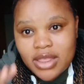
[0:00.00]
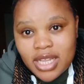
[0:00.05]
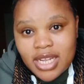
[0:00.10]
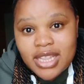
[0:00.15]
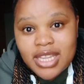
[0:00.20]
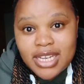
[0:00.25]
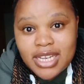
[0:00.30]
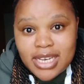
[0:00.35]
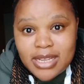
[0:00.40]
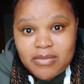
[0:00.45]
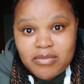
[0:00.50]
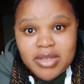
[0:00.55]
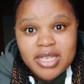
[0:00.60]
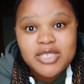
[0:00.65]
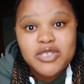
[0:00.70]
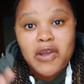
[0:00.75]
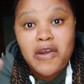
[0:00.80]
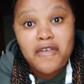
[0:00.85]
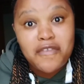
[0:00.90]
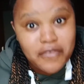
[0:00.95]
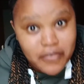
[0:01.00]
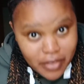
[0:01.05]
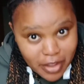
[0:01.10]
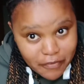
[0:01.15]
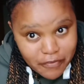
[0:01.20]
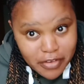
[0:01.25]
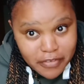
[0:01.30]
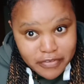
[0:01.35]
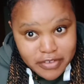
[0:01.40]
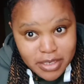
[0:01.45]
the limit of
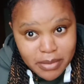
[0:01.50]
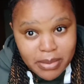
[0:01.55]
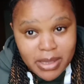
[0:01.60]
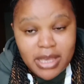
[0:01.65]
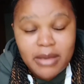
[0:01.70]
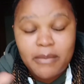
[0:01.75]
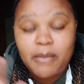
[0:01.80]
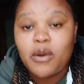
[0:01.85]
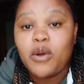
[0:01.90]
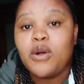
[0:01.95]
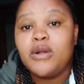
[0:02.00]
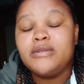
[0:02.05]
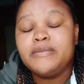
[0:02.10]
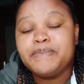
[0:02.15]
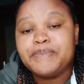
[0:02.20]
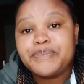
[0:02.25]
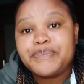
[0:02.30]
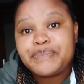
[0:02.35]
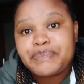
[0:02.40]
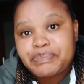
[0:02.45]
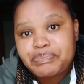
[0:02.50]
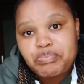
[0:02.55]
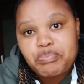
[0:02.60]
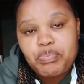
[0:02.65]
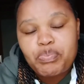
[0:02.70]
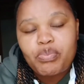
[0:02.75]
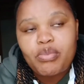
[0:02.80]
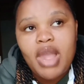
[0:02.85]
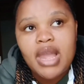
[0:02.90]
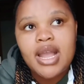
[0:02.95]
50 people.
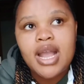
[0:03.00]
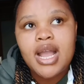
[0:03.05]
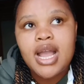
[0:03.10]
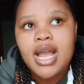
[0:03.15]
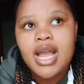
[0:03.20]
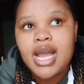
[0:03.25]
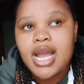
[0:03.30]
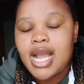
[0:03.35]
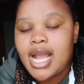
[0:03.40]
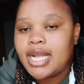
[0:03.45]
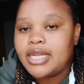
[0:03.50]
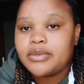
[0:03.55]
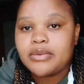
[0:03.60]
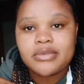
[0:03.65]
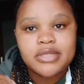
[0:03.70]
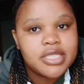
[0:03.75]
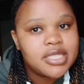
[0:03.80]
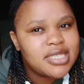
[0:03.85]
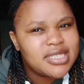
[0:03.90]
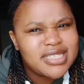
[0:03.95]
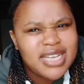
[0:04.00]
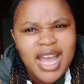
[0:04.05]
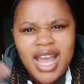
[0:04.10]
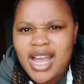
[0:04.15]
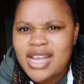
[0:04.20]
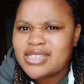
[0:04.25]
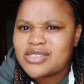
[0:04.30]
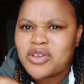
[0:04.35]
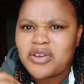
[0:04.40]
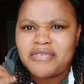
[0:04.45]
And just
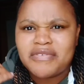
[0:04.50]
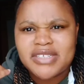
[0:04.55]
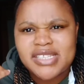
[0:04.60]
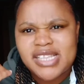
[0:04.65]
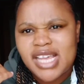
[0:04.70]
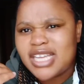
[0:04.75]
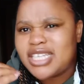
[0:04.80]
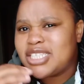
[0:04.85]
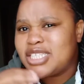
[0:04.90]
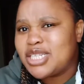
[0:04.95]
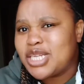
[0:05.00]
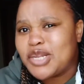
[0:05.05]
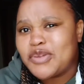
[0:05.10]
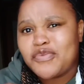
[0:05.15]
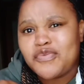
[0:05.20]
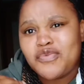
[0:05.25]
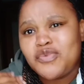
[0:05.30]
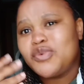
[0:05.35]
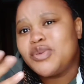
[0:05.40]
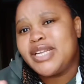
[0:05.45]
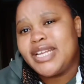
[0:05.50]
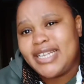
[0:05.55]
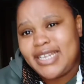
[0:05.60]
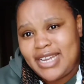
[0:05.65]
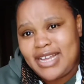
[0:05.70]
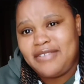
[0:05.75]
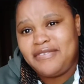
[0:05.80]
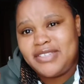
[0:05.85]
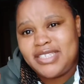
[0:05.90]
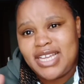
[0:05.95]
nice conversation and food and
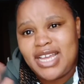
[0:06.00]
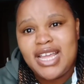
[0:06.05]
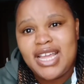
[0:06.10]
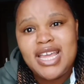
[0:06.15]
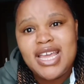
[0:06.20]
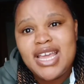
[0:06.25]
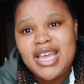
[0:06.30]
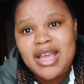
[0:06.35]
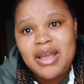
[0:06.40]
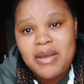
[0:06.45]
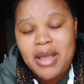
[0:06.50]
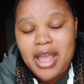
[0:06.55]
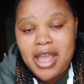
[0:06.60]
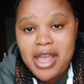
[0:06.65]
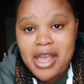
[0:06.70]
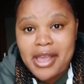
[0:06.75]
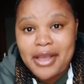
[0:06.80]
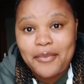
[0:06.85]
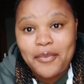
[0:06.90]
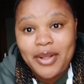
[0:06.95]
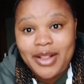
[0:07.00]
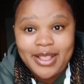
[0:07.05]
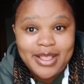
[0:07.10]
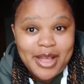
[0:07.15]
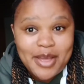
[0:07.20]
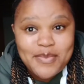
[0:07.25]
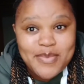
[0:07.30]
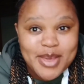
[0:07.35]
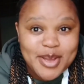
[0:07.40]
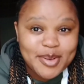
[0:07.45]
laughter.
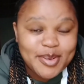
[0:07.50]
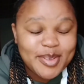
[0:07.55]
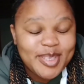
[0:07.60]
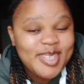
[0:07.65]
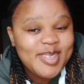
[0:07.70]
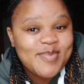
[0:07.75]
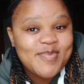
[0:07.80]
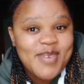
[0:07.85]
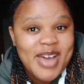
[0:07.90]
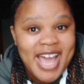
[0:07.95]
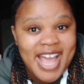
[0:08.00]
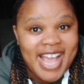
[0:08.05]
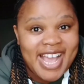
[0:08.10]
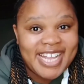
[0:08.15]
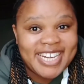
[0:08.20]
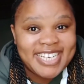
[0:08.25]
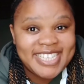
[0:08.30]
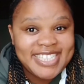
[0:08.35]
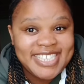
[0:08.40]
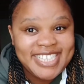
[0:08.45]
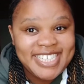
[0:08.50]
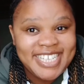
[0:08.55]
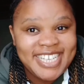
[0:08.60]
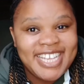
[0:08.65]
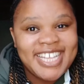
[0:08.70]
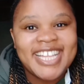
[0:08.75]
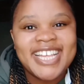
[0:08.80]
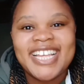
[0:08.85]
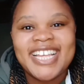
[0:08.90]
Welcoming Usbari.